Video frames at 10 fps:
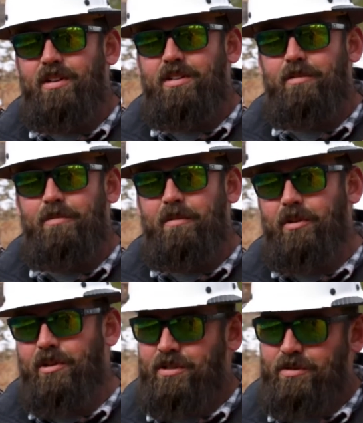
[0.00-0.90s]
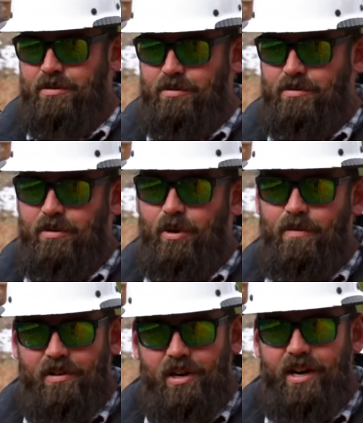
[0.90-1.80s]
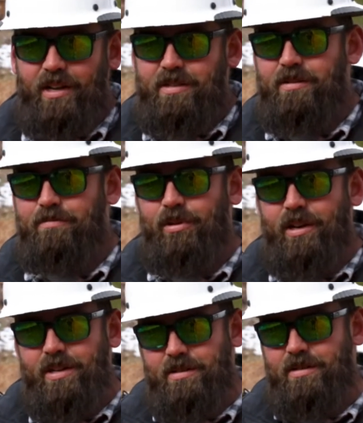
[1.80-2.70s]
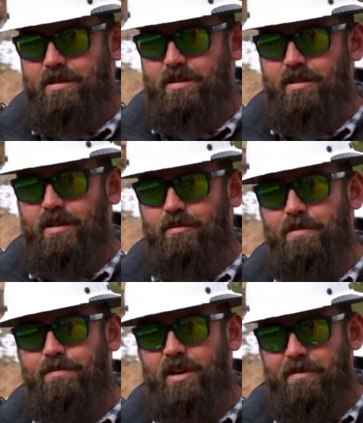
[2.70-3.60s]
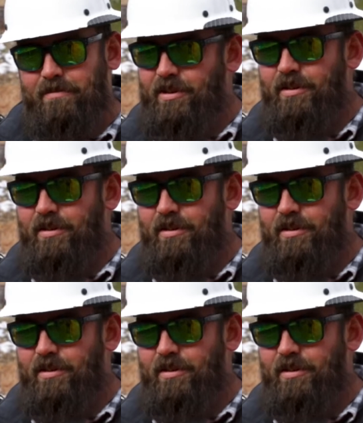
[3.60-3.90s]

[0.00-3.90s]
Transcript: To be able to place the riprap,